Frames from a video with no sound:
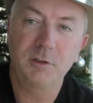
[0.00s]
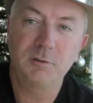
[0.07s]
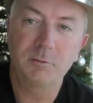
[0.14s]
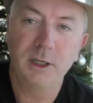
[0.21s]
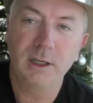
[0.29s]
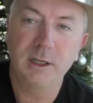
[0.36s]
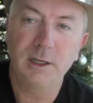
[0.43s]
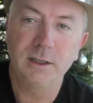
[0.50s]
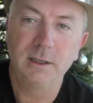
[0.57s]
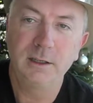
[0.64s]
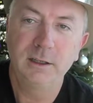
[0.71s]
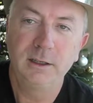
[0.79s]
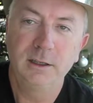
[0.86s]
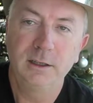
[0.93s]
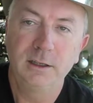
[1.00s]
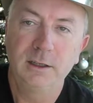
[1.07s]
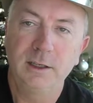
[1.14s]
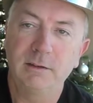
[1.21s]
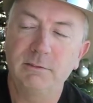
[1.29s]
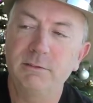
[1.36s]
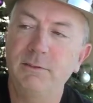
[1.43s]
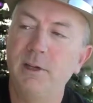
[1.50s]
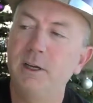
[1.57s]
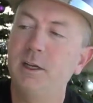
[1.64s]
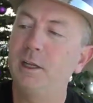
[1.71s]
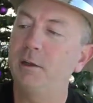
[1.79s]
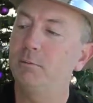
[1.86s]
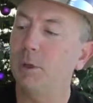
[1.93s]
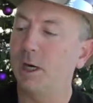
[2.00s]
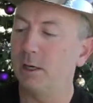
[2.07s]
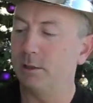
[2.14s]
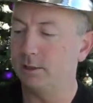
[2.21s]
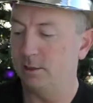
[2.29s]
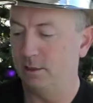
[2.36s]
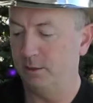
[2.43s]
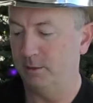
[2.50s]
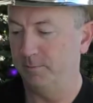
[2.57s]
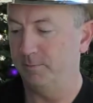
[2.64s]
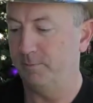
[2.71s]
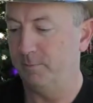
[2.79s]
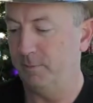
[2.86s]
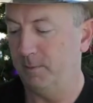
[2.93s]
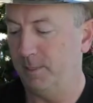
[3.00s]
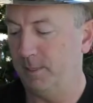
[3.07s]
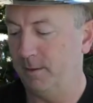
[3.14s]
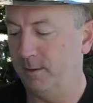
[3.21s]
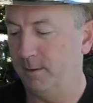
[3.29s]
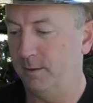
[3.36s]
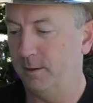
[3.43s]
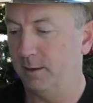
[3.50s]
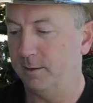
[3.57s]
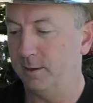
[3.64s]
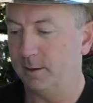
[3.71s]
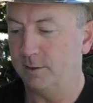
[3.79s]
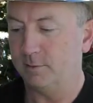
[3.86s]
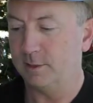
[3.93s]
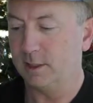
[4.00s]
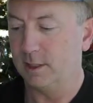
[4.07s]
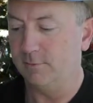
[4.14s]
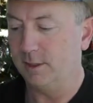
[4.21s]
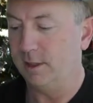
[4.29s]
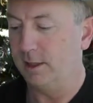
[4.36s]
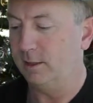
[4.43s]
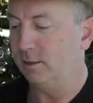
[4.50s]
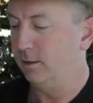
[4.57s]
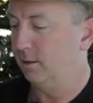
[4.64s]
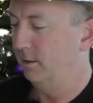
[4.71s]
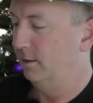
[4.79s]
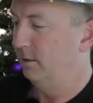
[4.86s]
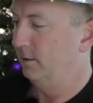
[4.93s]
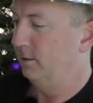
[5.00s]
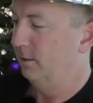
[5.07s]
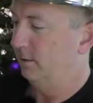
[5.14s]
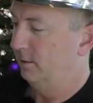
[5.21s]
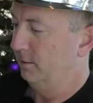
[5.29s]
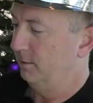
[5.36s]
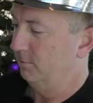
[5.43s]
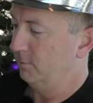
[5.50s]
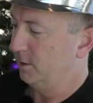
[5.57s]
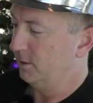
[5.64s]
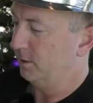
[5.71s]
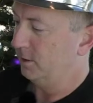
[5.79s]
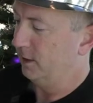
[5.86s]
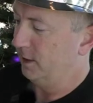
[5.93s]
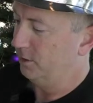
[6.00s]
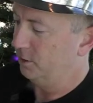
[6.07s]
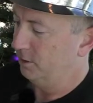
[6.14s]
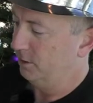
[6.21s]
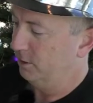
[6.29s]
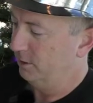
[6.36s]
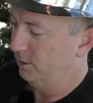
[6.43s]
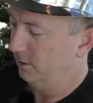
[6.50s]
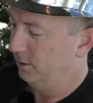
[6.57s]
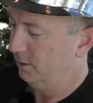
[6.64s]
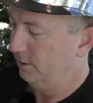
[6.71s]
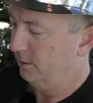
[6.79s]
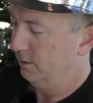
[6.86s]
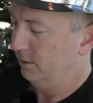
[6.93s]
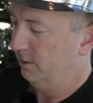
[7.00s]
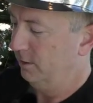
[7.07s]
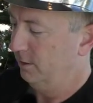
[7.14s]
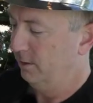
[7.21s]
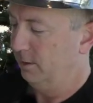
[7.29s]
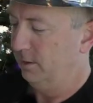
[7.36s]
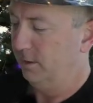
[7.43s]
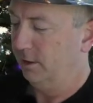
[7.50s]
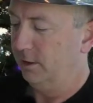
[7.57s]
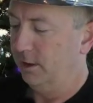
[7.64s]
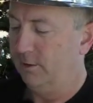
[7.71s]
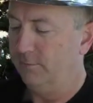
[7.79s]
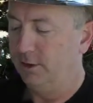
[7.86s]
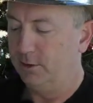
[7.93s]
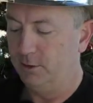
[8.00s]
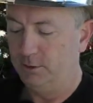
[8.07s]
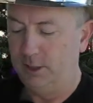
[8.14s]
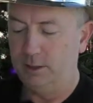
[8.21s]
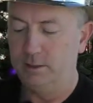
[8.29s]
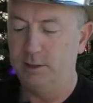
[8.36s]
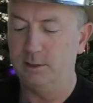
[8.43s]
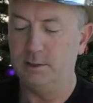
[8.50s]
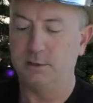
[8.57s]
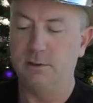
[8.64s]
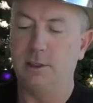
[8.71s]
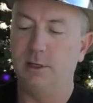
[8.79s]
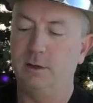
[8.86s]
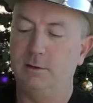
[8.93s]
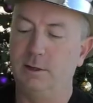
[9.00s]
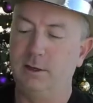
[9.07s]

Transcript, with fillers: of my infinity bottles. Thought that was kind of a neat presentation. Heavy duty. This, uh,